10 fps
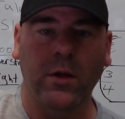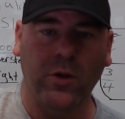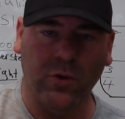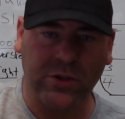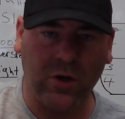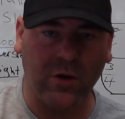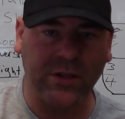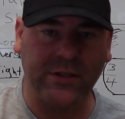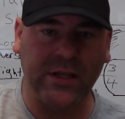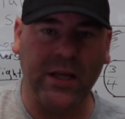You'll start
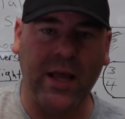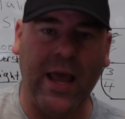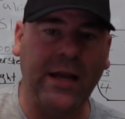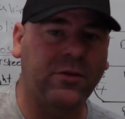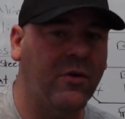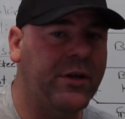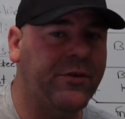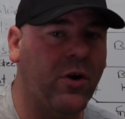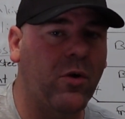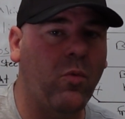to see entering
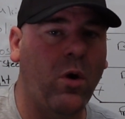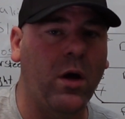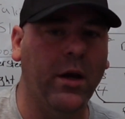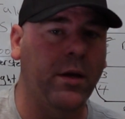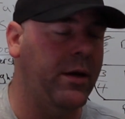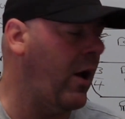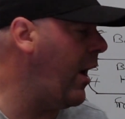turn 1. Now I